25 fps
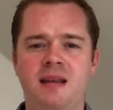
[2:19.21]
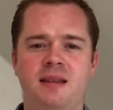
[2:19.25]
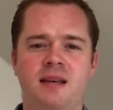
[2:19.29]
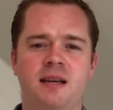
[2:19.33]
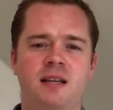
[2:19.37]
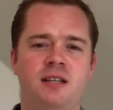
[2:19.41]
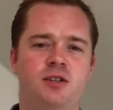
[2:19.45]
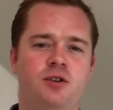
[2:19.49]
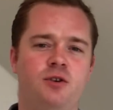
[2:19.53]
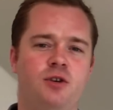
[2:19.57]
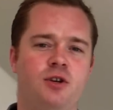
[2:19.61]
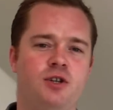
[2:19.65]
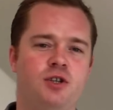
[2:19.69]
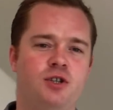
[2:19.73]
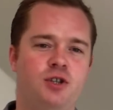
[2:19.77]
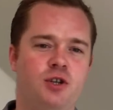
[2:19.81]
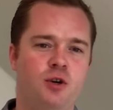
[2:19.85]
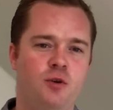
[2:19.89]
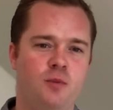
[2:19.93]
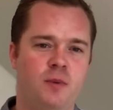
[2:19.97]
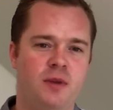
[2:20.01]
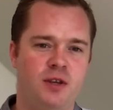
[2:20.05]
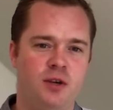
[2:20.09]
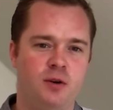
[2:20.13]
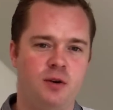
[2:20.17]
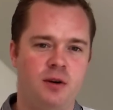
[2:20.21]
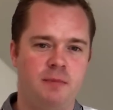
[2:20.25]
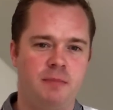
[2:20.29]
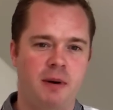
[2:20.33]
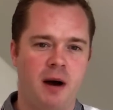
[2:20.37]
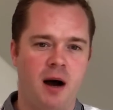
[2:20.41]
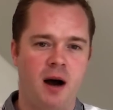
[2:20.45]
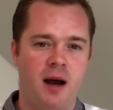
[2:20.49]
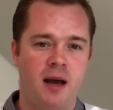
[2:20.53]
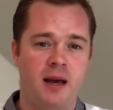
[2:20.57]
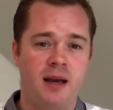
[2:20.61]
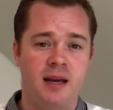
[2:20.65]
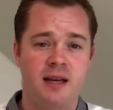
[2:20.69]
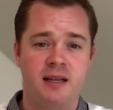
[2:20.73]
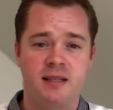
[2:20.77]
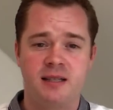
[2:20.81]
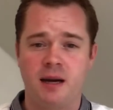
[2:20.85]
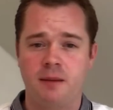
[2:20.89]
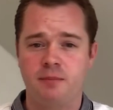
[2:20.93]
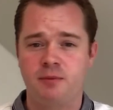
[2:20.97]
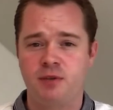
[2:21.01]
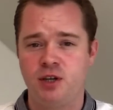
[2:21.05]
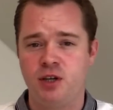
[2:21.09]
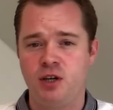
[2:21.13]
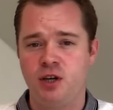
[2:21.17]
things you can do with UniPi, it's
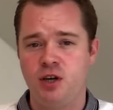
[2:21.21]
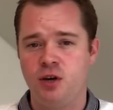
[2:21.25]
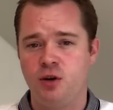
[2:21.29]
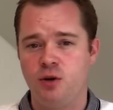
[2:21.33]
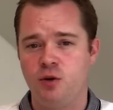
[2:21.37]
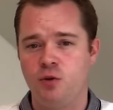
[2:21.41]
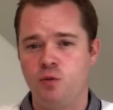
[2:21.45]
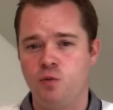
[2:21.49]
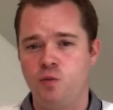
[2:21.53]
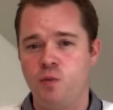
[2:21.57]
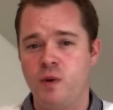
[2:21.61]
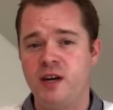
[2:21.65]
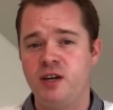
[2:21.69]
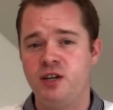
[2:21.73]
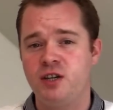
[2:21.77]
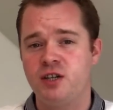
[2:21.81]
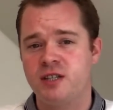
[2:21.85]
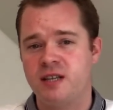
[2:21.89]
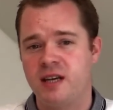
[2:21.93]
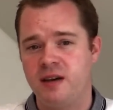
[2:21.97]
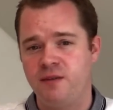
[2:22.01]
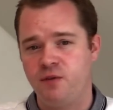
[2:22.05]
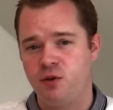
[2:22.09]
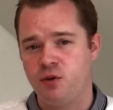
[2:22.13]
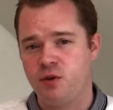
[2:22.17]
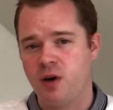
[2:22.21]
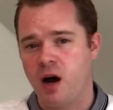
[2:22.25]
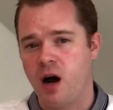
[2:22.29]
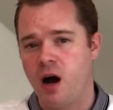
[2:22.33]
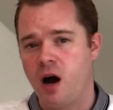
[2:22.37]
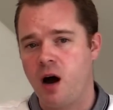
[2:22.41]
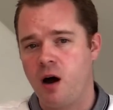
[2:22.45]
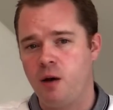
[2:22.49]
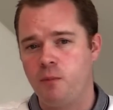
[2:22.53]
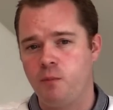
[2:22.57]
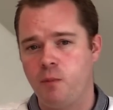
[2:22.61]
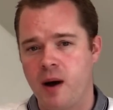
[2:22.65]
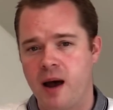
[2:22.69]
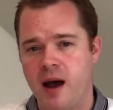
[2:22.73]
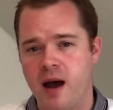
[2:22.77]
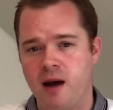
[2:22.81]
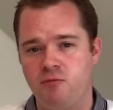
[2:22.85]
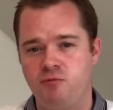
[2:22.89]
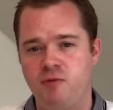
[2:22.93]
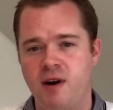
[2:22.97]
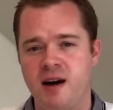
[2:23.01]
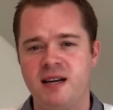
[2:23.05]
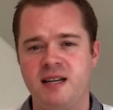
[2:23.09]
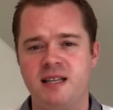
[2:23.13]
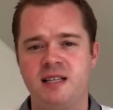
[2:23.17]
up to you, we just give you the hardware
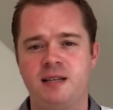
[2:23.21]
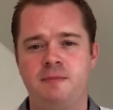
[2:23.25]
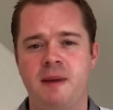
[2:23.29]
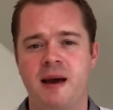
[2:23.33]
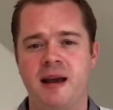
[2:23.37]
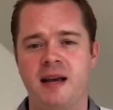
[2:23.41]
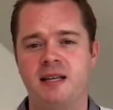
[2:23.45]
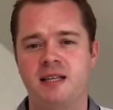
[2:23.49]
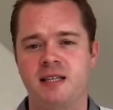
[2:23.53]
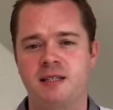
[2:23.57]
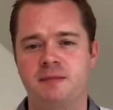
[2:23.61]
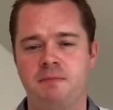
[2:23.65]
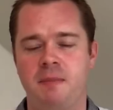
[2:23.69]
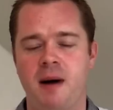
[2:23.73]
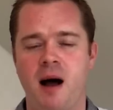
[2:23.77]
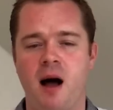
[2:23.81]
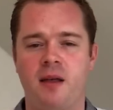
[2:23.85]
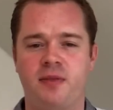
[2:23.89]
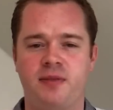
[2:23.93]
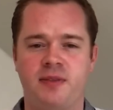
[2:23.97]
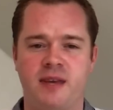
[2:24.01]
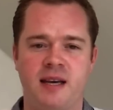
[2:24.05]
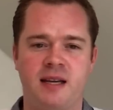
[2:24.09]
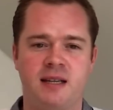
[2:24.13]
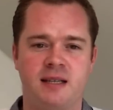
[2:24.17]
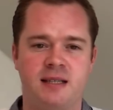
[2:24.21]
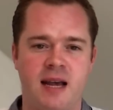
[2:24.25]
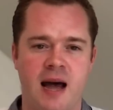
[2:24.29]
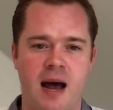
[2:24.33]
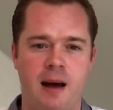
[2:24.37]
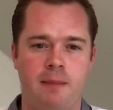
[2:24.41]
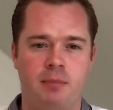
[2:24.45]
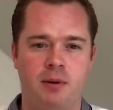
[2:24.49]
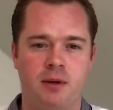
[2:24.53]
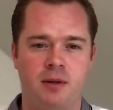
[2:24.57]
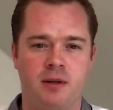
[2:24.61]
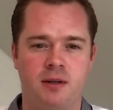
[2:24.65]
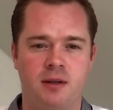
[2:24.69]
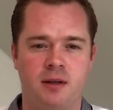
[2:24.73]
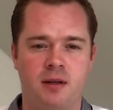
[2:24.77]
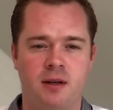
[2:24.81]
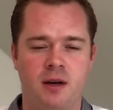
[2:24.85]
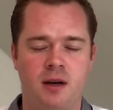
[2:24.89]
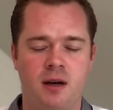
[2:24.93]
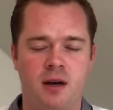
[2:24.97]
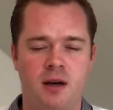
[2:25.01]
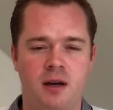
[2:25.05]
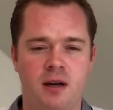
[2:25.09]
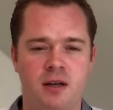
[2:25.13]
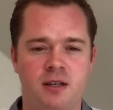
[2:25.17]
ready to make smart things happen.
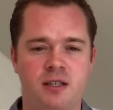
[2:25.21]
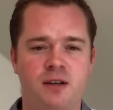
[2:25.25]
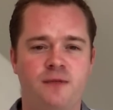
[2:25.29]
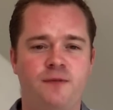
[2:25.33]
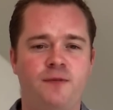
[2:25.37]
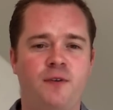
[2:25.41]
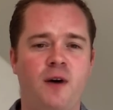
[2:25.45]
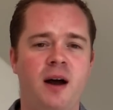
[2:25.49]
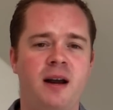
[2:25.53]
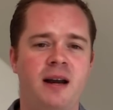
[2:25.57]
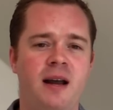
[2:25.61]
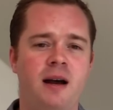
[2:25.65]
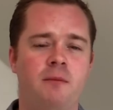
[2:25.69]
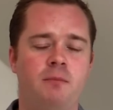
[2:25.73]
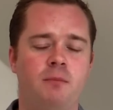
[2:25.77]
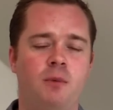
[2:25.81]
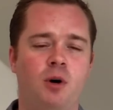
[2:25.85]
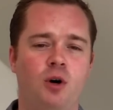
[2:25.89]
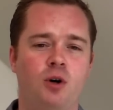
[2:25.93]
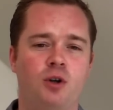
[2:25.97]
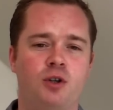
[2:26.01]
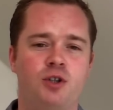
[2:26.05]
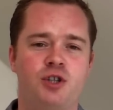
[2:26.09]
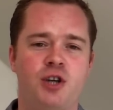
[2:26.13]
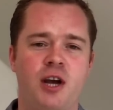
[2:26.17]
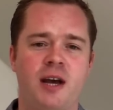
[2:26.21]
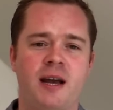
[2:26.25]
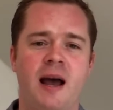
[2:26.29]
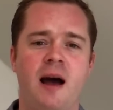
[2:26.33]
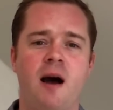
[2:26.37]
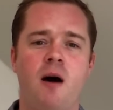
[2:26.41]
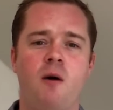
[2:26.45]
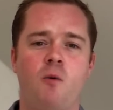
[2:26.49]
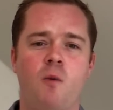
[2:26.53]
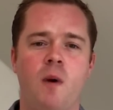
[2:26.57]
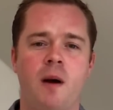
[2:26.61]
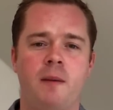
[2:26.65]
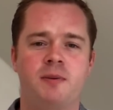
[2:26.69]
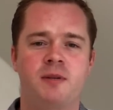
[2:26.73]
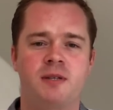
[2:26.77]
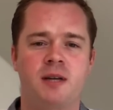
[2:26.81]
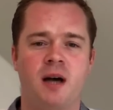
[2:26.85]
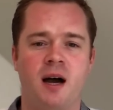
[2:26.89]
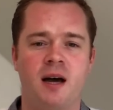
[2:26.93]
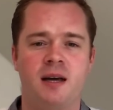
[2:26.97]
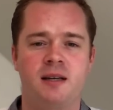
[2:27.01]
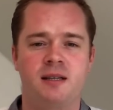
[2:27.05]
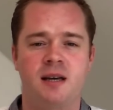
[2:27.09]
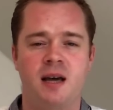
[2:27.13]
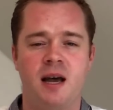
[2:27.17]
To find out more, check out our
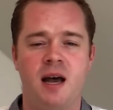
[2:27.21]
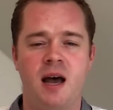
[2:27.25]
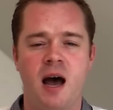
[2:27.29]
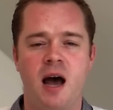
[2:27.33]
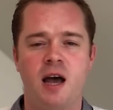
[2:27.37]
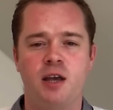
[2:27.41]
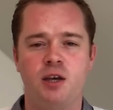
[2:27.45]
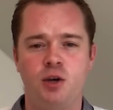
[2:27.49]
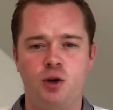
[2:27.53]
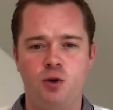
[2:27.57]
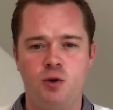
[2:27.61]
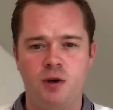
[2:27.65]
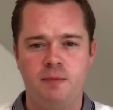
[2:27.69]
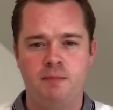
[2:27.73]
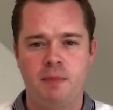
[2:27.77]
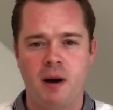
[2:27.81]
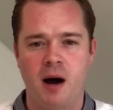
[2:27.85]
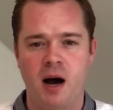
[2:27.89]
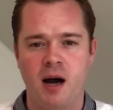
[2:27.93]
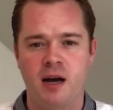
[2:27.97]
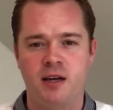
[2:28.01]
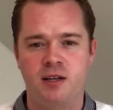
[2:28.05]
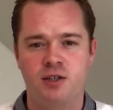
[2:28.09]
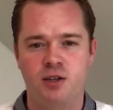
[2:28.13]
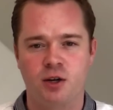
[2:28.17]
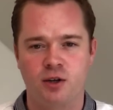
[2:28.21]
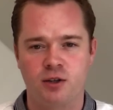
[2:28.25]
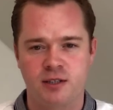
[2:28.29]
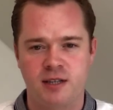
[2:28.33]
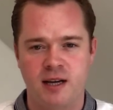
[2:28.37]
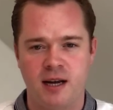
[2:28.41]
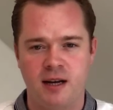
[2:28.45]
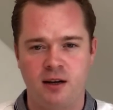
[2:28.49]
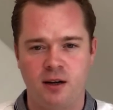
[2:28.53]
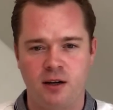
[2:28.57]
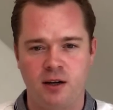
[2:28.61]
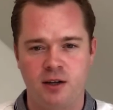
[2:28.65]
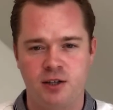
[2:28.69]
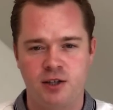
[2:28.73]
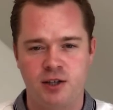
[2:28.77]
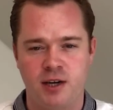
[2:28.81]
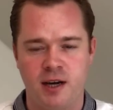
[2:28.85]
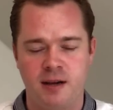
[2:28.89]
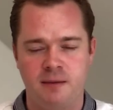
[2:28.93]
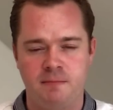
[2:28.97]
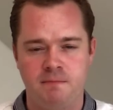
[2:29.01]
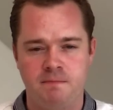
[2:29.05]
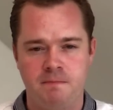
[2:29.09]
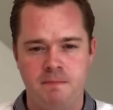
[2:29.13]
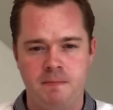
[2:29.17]
website at unipi.technology.
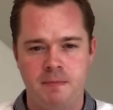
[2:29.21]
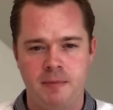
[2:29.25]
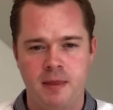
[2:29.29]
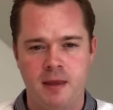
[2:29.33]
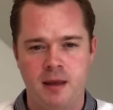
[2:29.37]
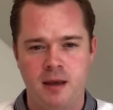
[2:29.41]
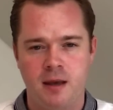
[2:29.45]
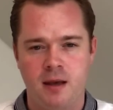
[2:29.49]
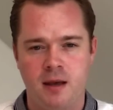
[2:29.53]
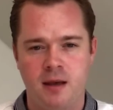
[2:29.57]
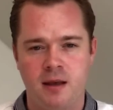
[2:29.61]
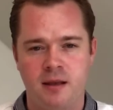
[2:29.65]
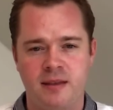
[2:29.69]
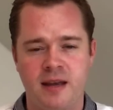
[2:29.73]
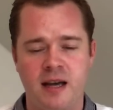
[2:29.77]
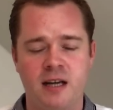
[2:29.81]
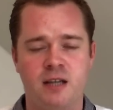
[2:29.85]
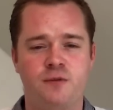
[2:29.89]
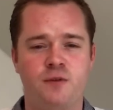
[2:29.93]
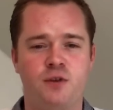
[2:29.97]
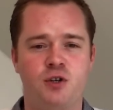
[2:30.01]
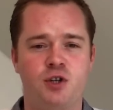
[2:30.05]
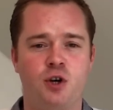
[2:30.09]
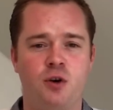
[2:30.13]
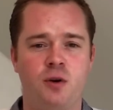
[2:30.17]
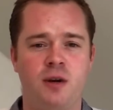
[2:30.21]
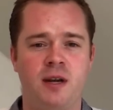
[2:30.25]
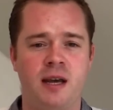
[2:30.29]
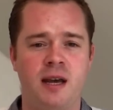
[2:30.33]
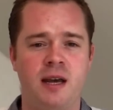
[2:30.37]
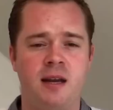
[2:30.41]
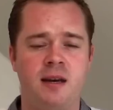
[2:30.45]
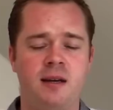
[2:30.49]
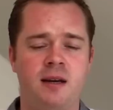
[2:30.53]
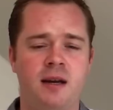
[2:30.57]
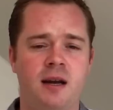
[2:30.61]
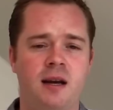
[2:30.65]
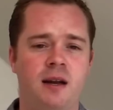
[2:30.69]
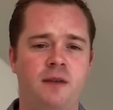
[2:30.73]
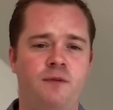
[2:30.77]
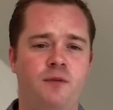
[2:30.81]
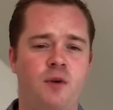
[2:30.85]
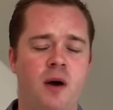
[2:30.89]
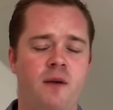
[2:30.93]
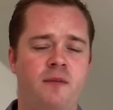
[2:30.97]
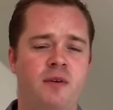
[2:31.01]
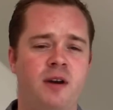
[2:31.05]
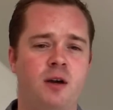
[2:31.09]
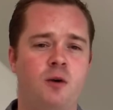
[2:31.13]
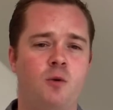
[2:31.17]
Thanks for tuning in, and if
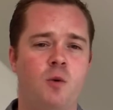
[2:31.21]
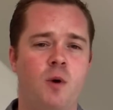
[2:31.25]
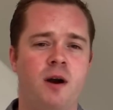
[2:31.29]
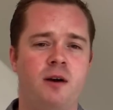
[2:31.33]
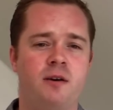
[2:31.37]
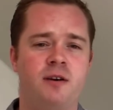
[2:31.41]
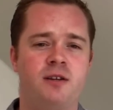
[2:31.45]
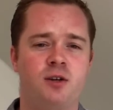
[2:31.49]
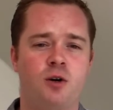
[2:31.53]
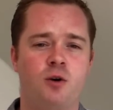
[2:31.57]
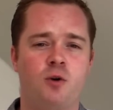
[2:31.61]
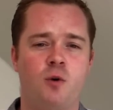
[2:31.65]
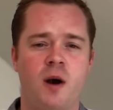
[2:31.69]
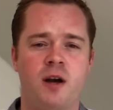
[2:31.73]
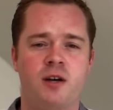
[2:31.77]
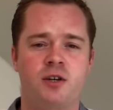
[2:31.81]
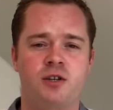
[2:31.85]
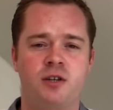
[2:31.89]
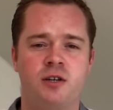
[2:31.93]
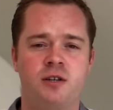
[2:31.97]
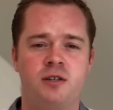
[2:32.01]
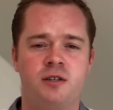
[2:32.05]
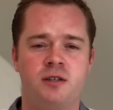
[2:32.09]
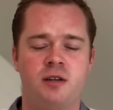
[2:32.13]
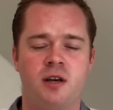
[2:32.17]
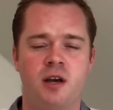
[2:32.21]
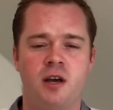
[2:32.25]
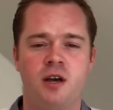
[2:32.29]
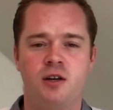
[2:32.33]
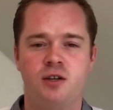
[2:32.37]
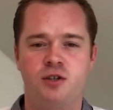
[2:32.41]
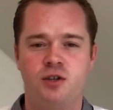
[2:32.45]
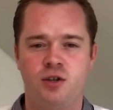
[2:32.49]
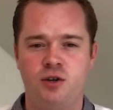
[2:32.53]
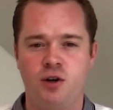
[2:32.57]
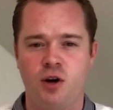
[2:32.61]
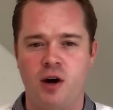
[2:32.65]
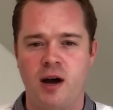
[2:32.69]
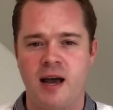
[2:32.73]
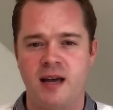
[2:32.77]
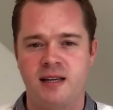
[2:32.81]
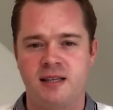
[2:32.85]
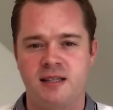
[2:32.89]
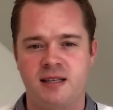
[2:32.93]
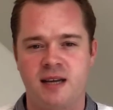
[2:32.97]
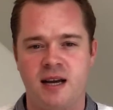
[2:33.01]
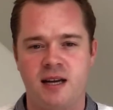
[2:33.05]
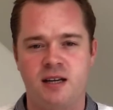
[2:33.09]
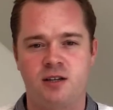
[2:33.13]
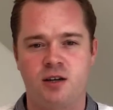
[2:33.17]
you have any queries or questions, do not
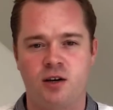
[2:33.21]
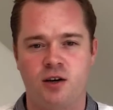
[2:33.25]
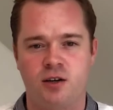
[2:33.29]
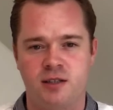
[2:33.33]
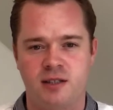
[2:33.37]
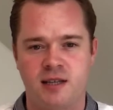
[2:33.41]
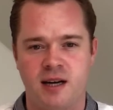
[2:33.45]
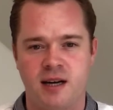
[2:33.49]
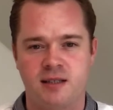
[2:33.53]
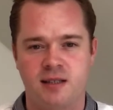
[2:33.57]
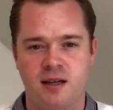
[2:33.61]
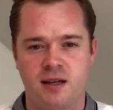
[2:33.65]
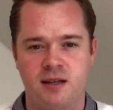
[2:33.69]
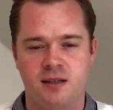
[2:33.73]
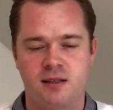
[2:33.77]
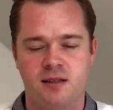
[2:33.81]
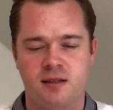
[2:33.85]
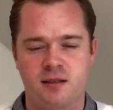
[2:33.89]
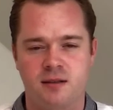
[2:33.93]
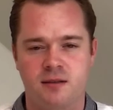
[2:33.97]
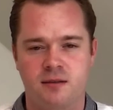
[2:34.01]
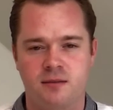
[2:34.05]
hesitate to contact us.